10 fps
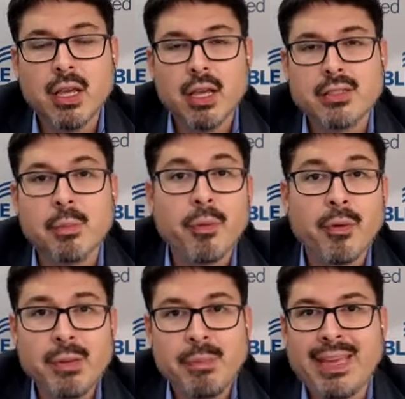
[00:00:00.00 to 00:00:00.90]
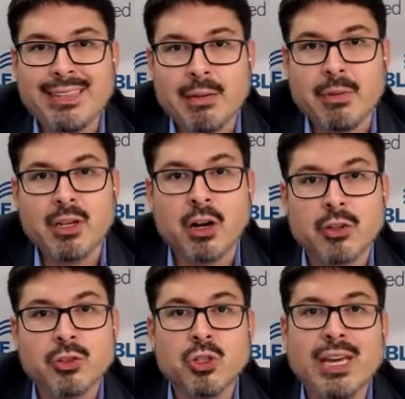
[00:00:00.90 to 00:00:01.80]
It's a uh-huh. prepaid debit
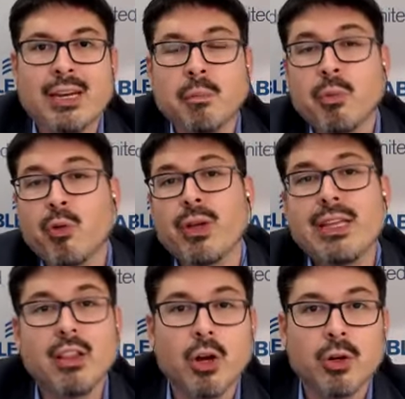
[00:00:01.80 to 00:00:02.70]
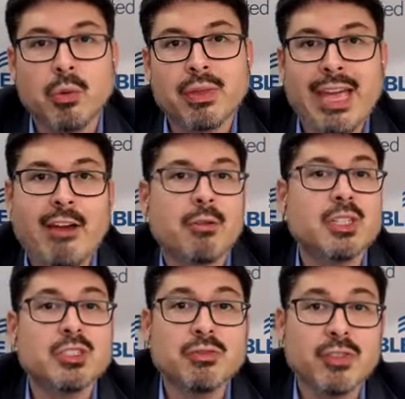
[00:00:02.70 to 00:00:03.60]
card. So you kind of preload it with however
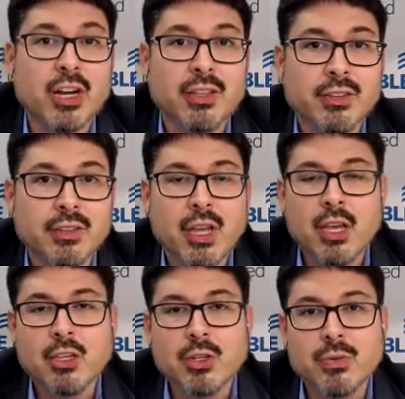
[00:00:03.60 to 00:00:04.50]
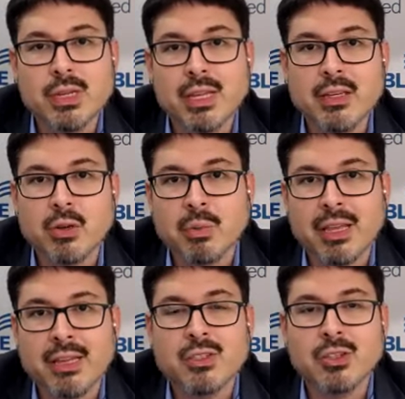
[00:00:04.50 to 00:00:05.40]
much funds you need or
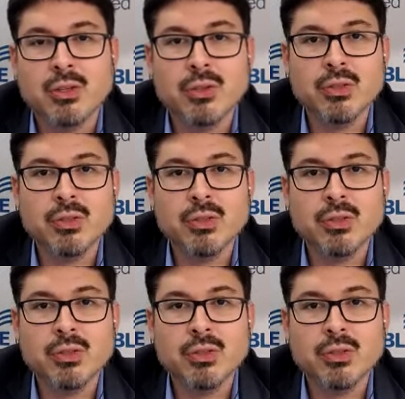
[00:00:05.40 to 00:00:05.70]
plan to great.